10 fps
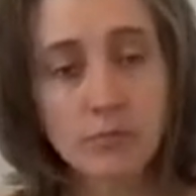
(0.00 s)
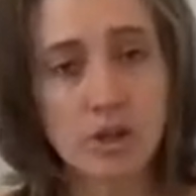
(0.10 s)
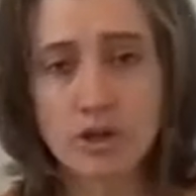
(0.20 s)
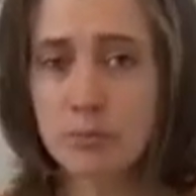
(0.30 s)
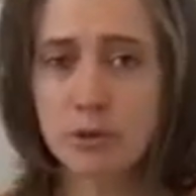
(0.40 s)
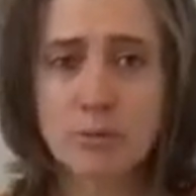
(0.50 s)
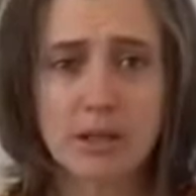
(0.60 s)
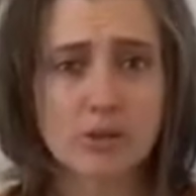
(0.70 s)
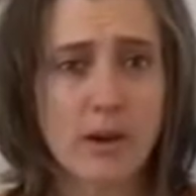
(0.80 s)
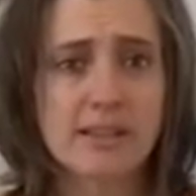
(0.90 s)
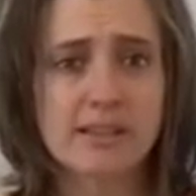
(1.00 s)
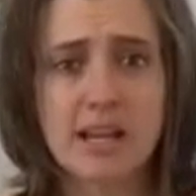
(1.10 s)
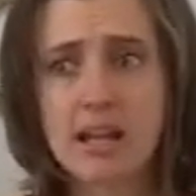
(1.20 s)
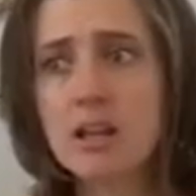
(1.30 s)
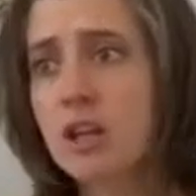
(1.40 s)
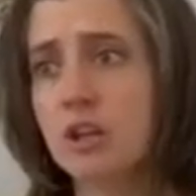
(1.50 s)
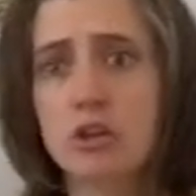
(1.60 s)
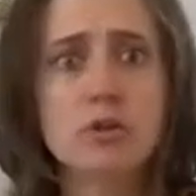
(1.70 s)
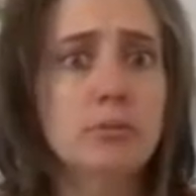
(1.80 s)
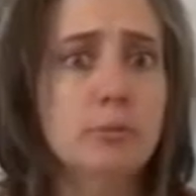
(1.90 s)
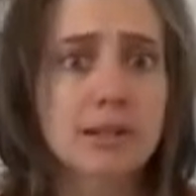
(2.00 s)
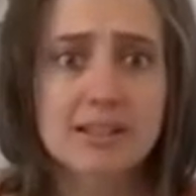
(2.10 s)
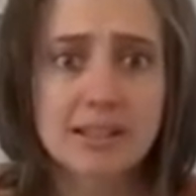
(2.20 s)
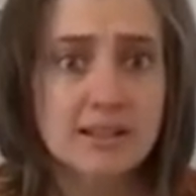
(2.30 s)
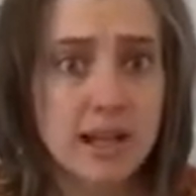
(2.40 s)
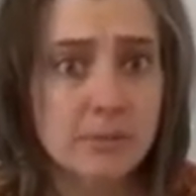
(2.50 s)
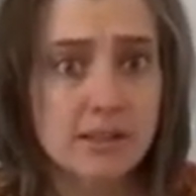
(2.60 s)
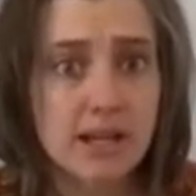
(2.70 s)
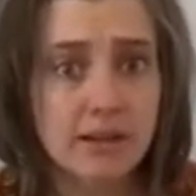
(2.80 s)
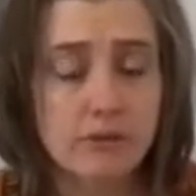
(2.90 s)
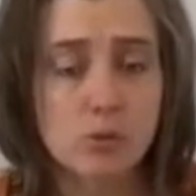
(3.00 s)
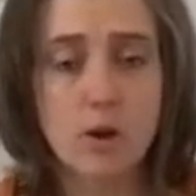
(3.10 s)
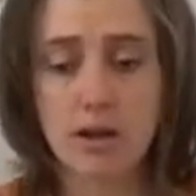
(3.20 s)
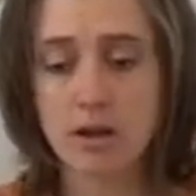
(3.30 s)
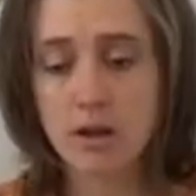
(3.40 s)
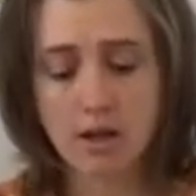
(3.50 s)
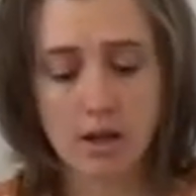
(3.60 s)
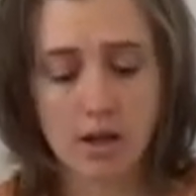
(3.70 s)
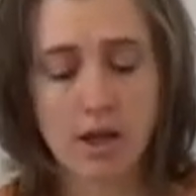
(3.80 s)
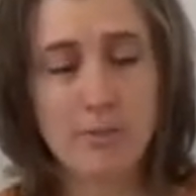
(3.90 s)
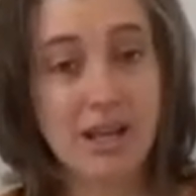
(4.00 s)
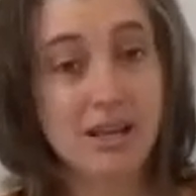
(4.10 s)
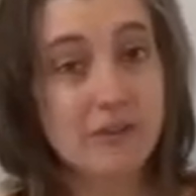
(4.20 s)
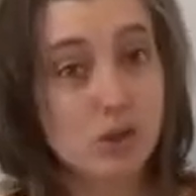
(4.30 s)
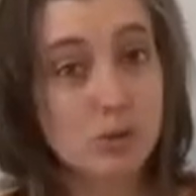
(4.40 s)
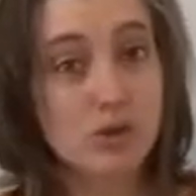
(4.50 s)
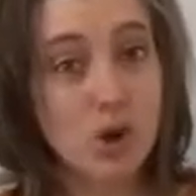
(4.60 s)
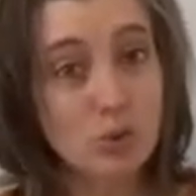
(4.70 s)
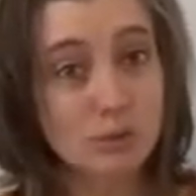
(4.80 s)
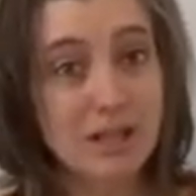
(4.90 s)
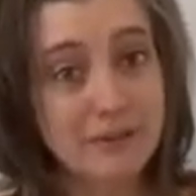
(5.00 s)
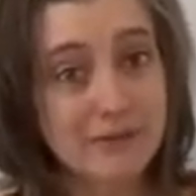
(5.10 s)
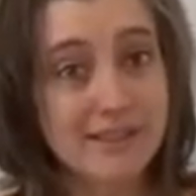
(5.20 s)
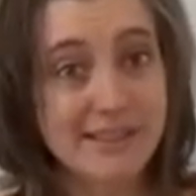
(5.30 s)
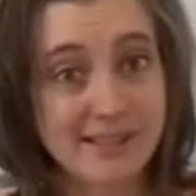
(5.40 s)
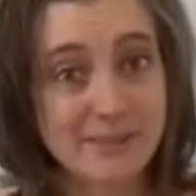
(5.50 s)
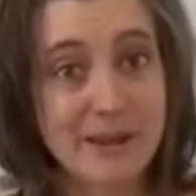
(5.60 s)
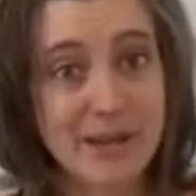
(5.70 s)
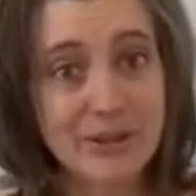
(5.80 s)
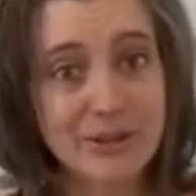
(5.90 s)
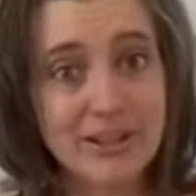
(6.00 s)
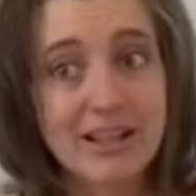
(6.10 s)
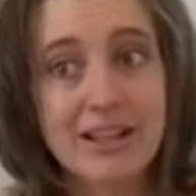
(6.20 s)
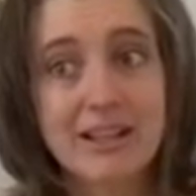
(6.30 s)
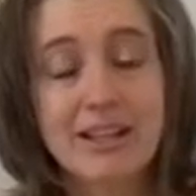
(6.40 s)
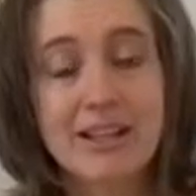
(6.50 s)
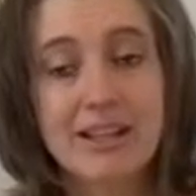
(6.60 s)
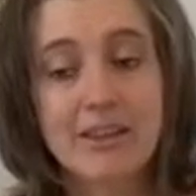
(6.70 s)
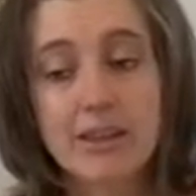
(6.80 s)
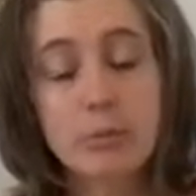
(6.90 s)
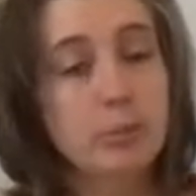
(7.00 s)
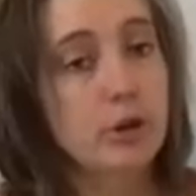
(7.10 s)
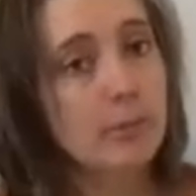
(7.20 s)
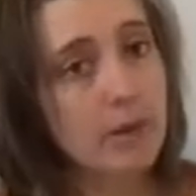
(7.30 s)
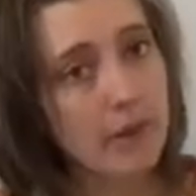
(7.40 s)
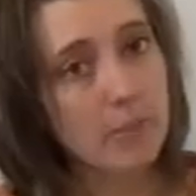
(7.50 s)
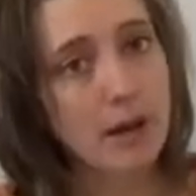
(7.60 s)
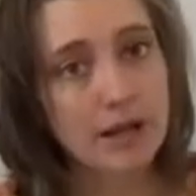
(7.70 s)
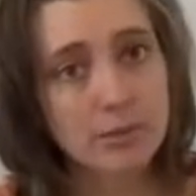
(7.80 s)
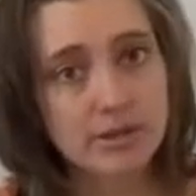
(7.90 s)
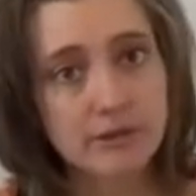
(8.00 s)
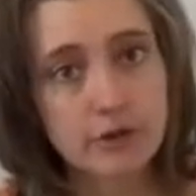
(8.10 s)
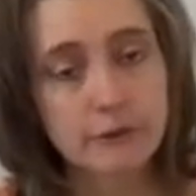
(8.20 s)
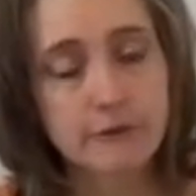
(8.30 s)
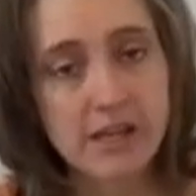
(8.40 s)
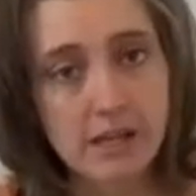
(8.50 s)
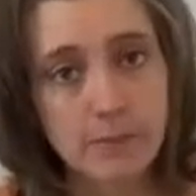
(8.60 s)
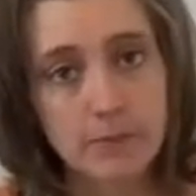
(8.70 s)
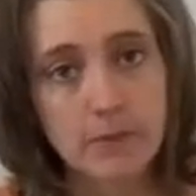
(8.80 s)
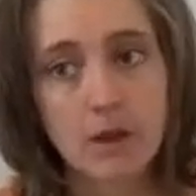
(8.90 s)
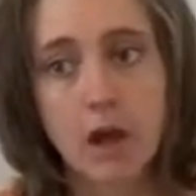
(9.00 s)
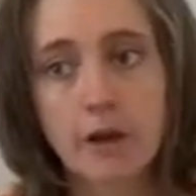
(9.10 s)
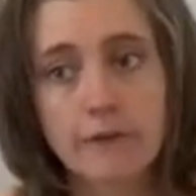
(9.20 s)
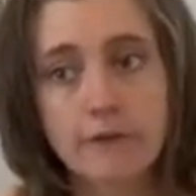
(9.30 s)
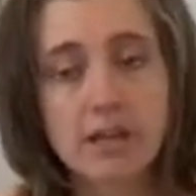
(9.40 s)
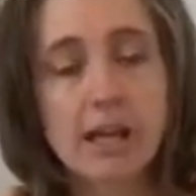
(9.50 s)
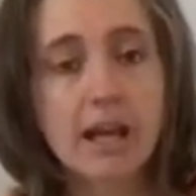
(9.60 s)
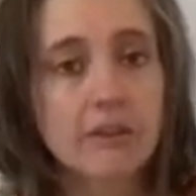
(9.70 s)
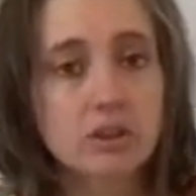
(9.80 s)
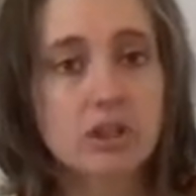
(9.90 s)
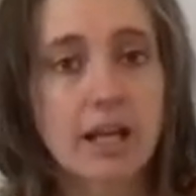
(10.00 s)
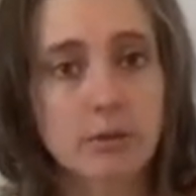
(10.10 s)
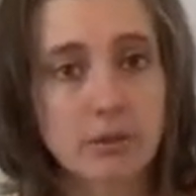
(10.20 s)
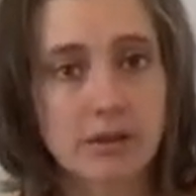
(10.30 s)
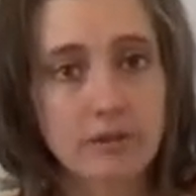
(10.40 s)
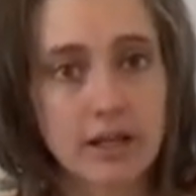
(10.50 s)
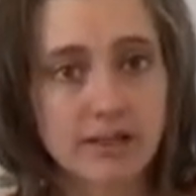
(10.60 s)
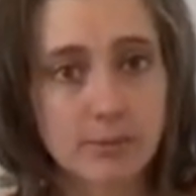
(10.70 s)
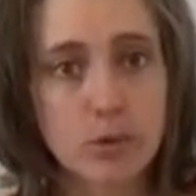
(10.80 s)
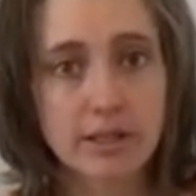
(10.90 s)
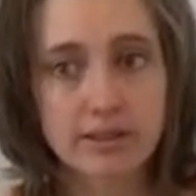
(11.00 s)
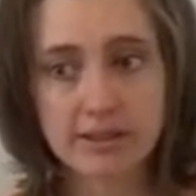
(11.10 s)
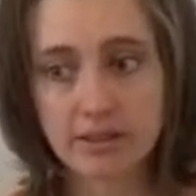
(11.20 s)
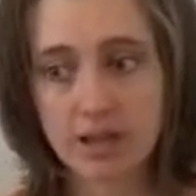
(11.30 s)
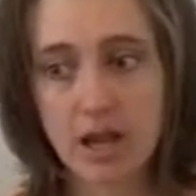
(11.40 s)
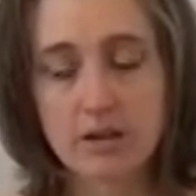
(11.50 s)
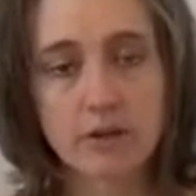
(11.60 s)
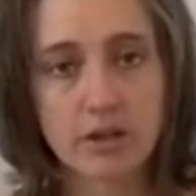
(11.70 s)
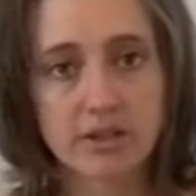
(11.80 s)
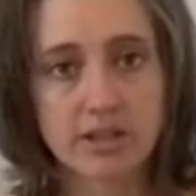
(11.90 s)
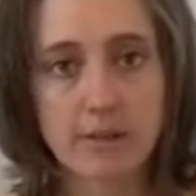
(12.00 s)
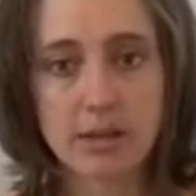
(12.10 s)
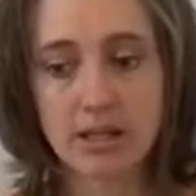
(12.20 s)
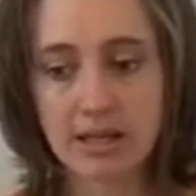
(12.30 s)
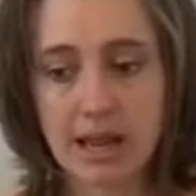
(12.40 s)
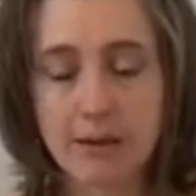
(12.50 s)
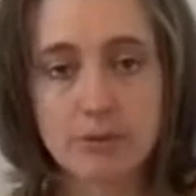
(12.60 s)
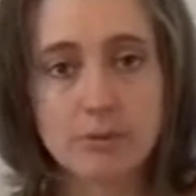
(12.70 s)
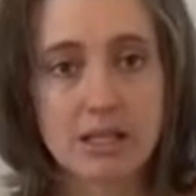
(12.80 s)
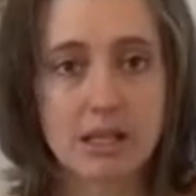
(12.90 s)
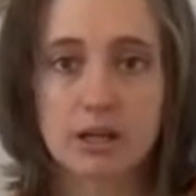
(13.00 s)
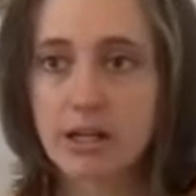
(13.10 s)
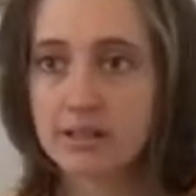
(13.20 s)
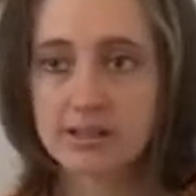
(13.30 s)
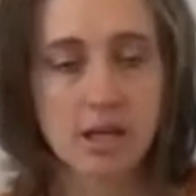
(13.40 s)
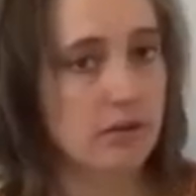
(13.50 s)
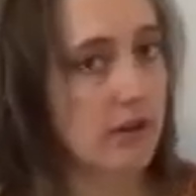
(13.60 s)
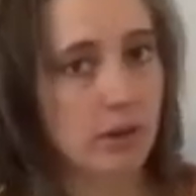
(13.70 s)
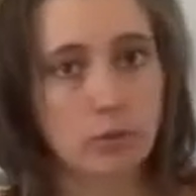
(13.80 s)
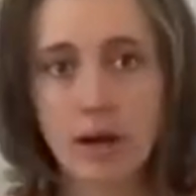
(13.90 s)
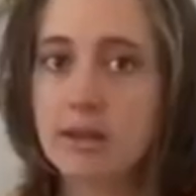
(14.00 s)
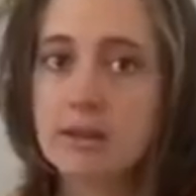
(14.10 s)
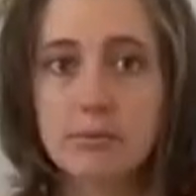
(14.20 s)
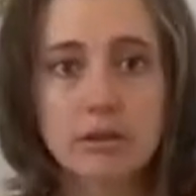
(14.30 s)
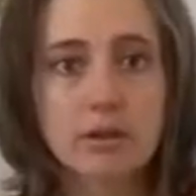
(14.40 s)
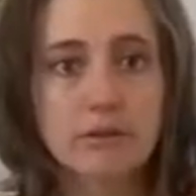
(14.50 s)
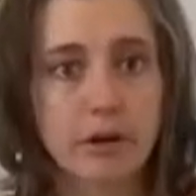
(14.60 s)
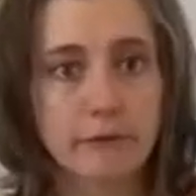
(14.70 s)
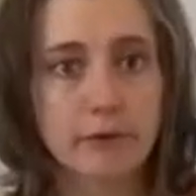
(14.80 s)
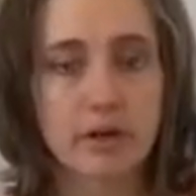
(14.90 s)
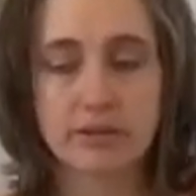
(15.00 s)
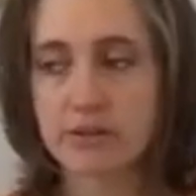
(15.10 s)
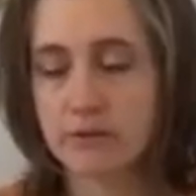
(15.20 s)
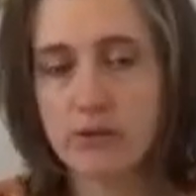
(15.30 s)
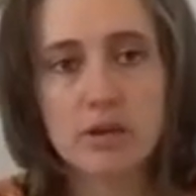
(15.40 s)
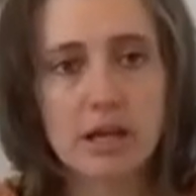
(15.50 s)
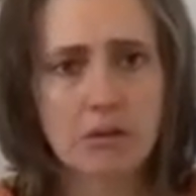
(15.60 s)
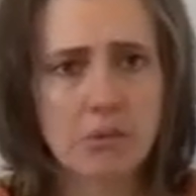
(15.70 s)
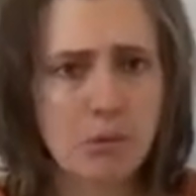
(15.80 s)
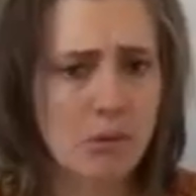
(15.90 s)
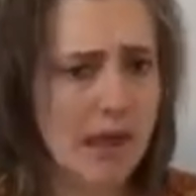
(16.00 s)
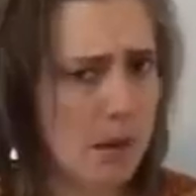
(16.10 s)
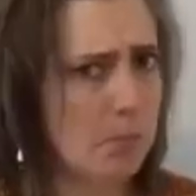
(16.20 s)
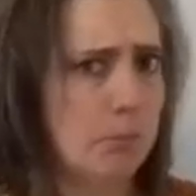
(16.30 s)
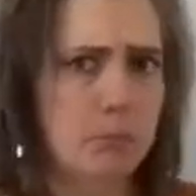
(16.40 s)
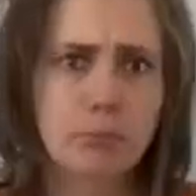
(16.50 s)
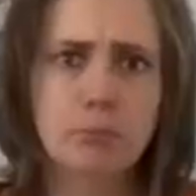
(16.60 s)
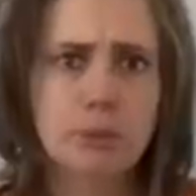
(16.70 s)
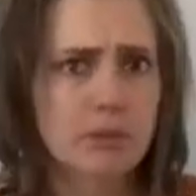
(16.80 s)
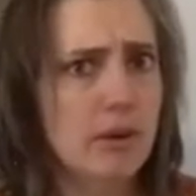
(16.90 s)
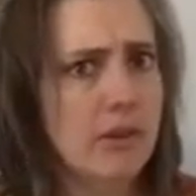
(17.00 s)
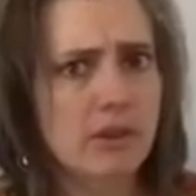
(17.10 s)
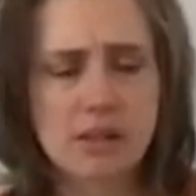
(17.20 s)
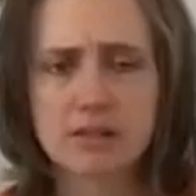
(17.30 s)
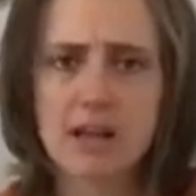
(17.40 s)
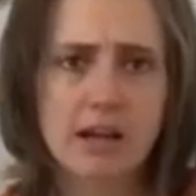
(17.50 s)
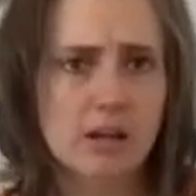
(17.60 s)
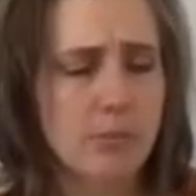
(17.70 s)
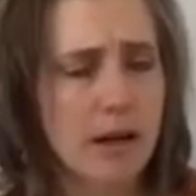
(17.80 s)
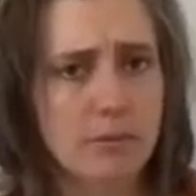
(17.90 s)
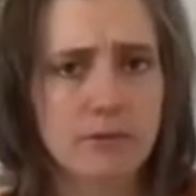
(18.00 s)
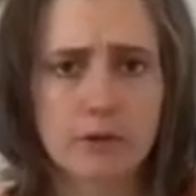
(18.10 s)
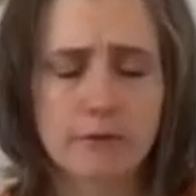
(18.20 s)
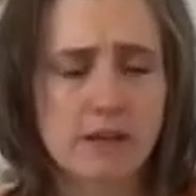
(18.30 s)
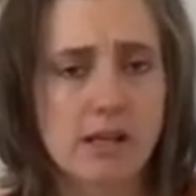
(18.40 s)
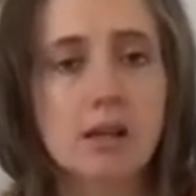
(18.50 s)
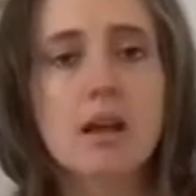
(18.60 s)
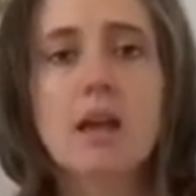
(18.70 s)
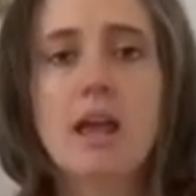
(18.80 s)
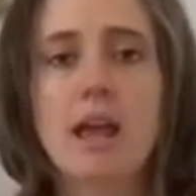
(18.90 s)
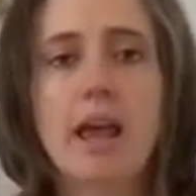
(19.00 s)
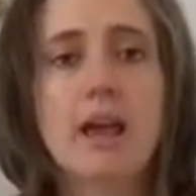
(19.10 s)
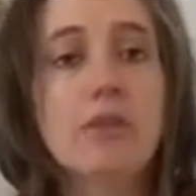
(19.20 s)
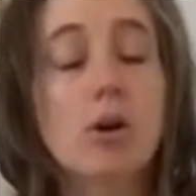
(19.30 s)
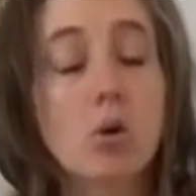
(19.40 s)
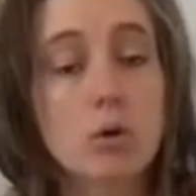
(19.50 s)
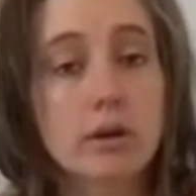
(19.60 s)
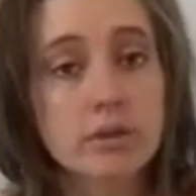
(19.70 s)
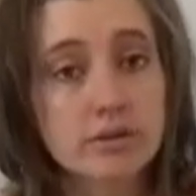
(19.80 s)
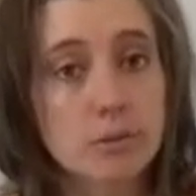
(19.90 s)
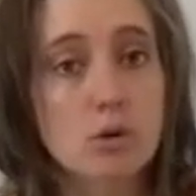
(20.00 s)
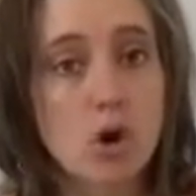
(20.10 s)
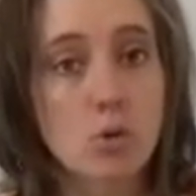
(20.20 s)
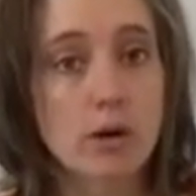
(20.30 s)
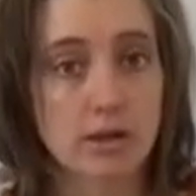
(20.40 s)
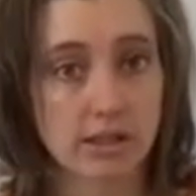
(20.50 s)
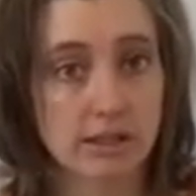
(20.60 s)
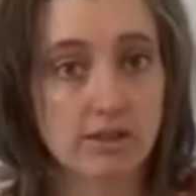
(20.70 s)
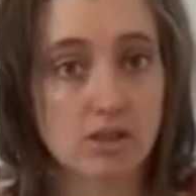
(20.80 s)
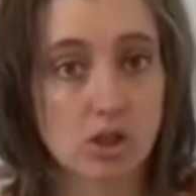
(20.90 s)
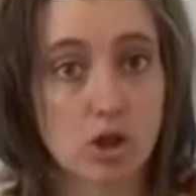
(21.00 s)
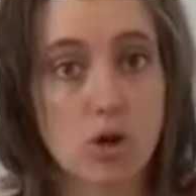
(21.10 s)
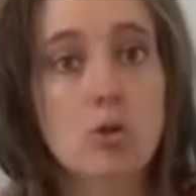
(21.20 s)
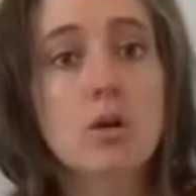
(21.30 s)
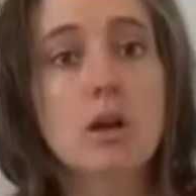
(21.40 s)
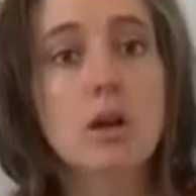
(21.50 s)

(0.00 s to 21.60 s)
You can put them on twice a day. You can put them on 6 times a day if you want. And if you don't love the smell, then put them on the bottoms of your feet. Our feet have a lot of reflex points. Kind of our stomach and abdomen area is kind of like right in the middle of our foot. So if you can't remember that, put them on the entire bottom of your feet. And the oils will go where it needs to go